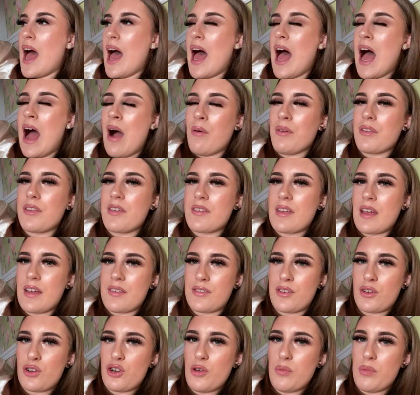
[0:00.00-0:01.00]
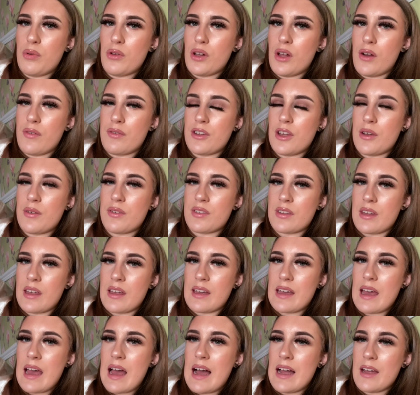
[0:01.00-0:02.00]
I want to test a couple of new
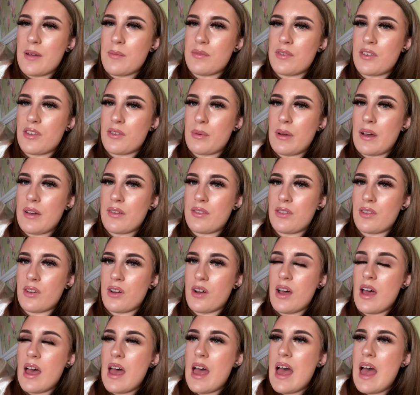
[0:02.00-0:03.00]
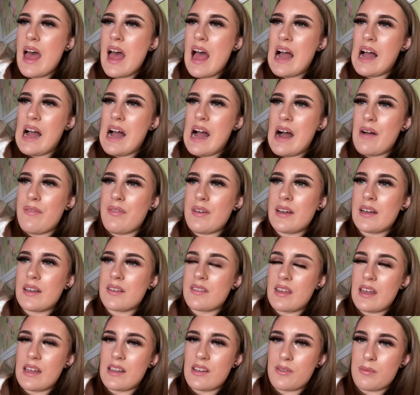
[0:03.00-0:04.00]
skincare items as well. So I think I'll
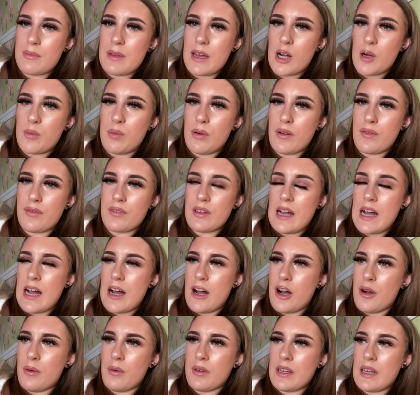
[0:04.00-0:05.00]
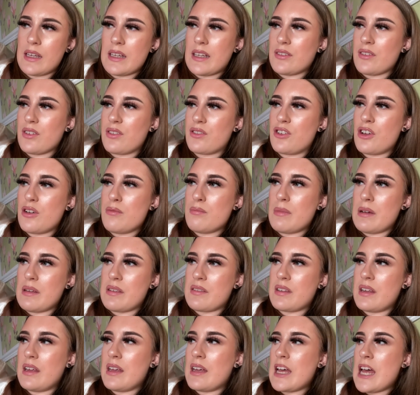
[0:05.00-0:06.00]
take this makeup off now and then I'll just do my
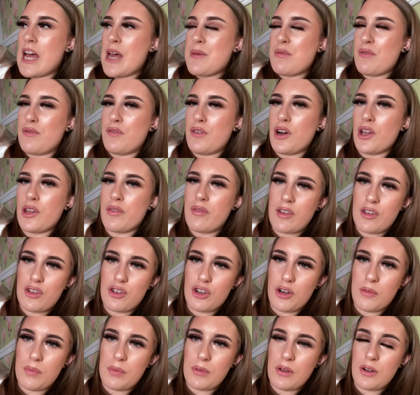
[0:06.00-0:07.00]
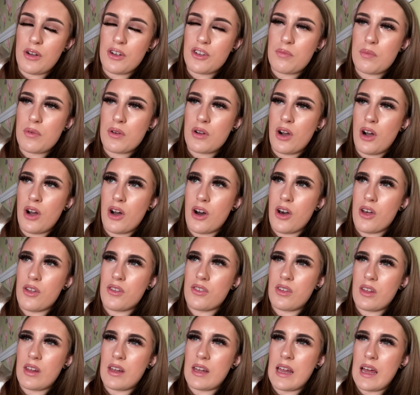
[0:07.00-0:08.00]
skincare before the video uploads
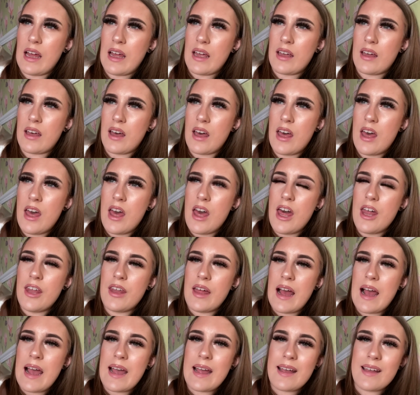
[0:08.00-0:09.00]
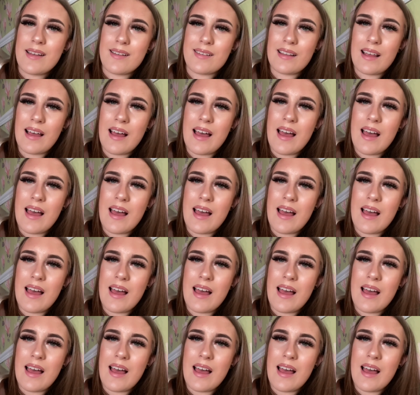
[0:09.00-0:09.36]
because like there is